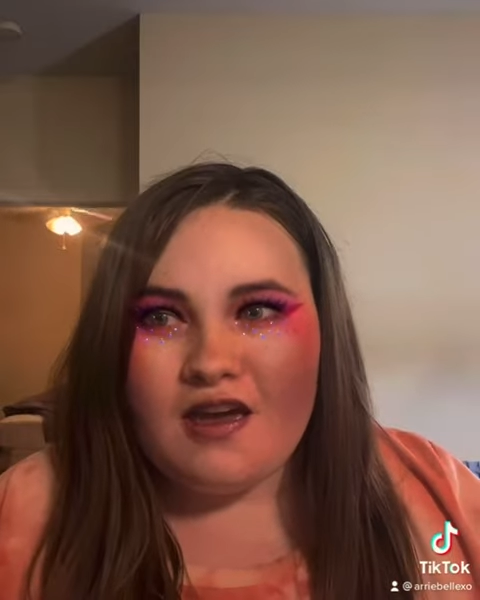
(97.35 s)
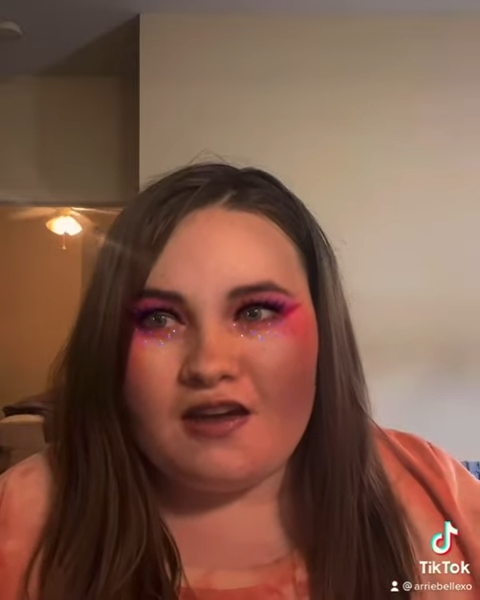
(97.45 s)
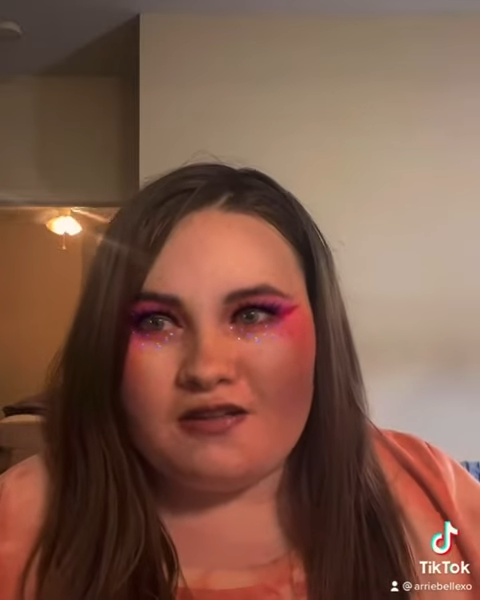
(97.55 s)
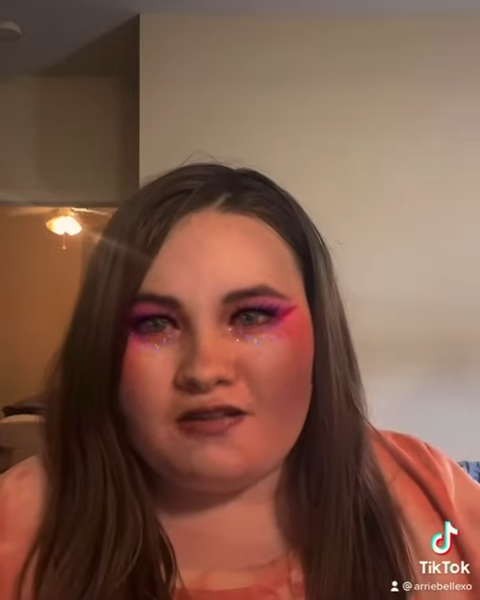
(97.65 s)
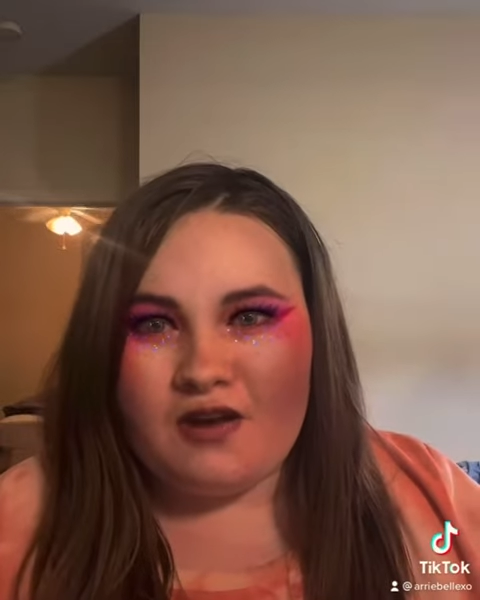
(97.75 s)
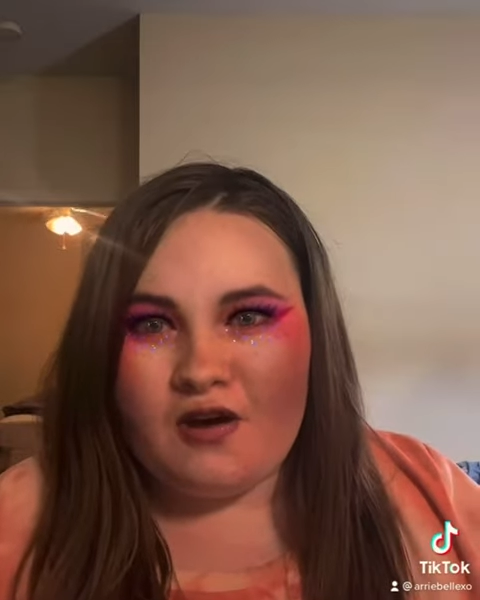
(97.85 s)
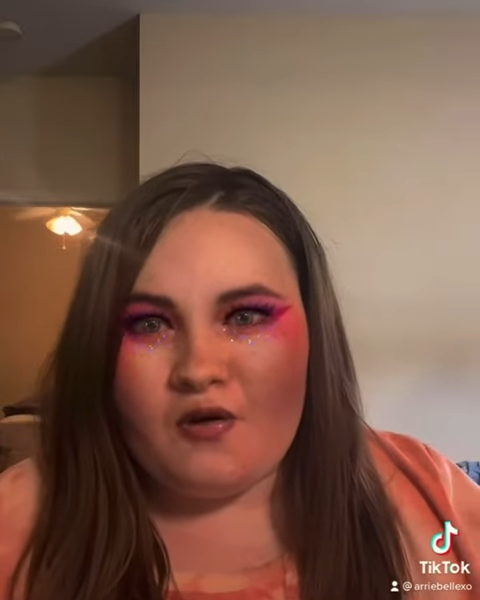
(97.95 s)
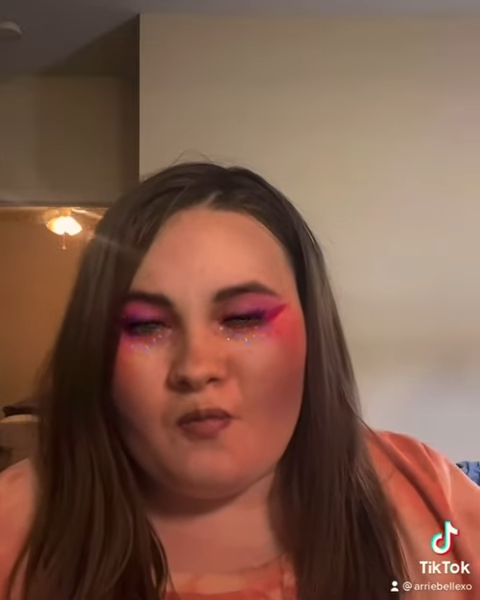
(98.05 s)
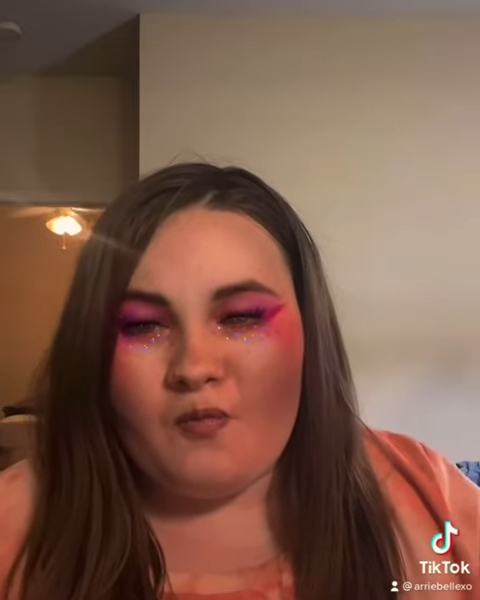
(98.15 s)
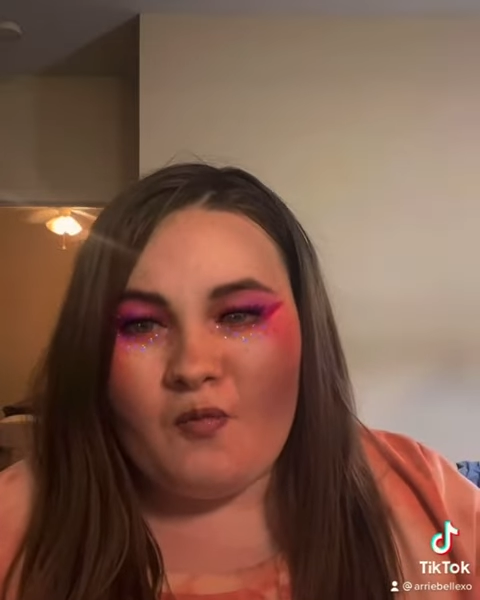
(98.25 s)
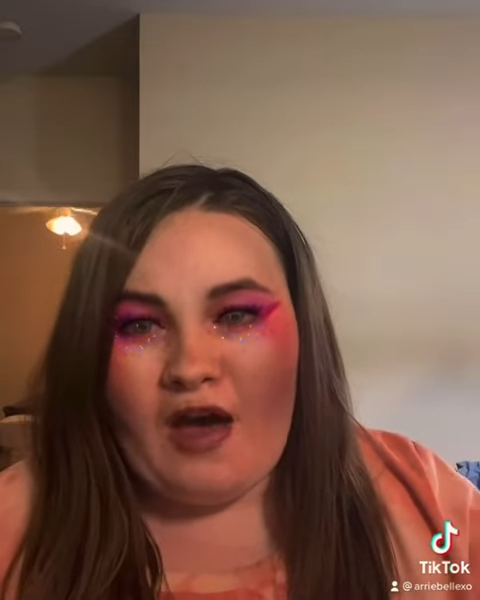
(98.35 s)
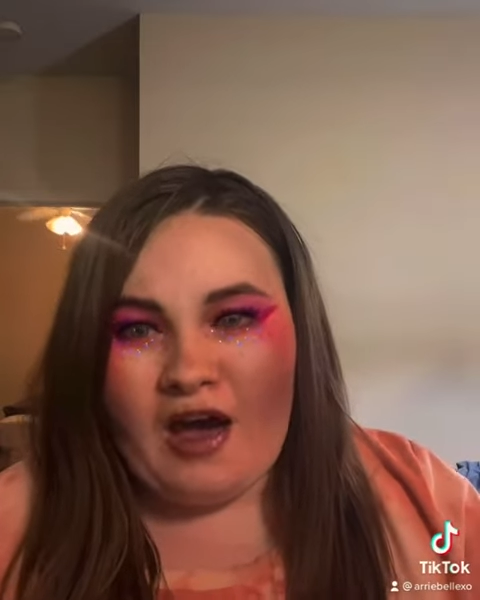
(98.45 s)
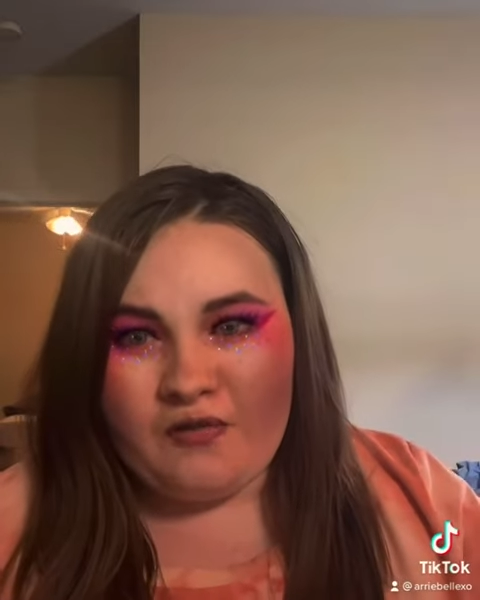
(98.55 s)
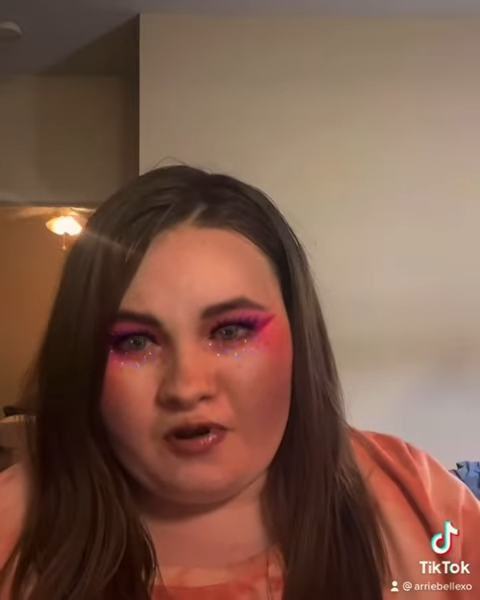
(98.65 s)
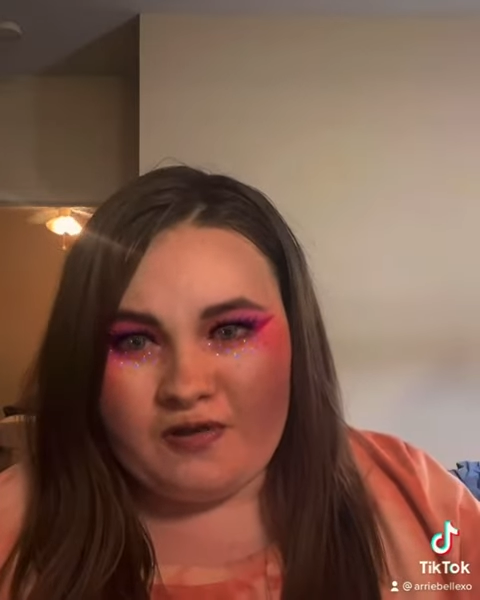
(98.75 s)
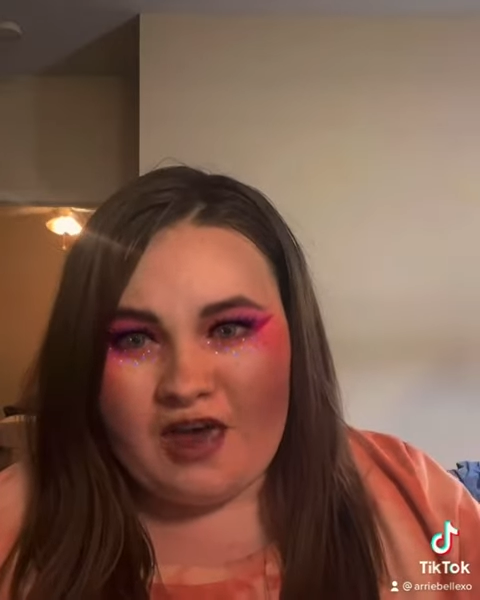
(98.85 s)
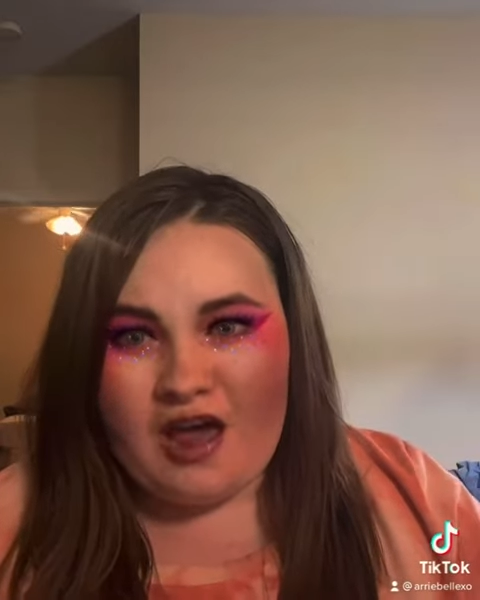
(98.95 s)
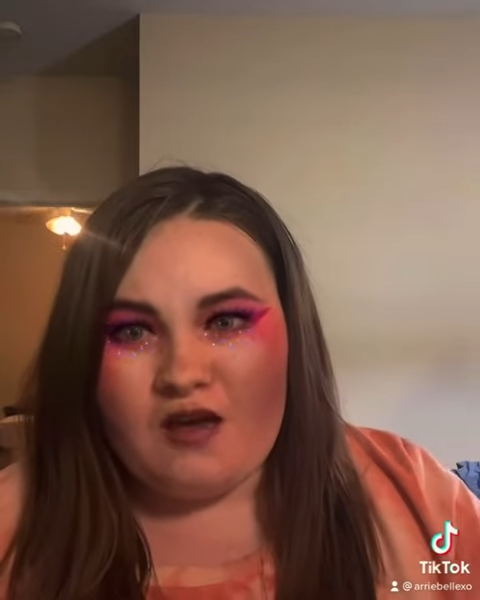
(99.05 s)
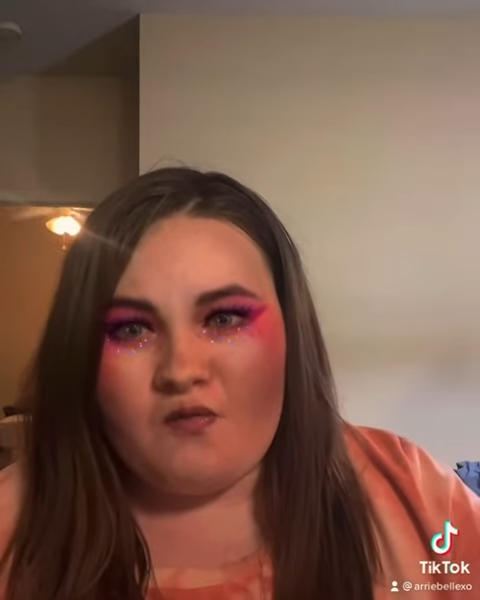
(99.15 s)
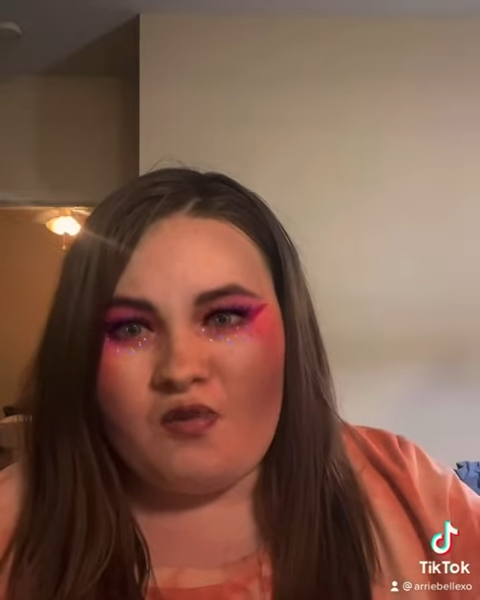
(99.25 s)
And so after
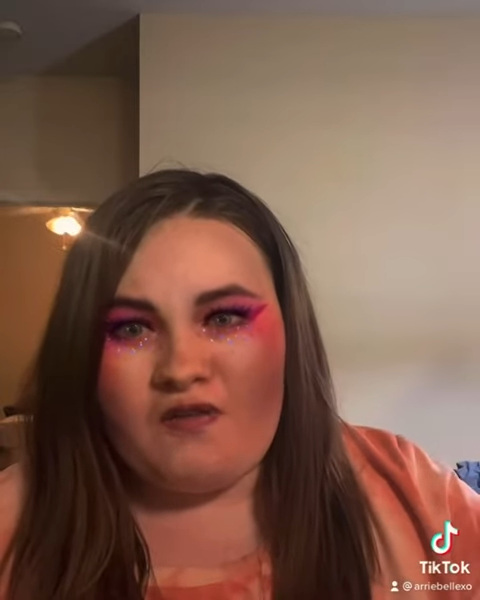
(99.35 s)
that,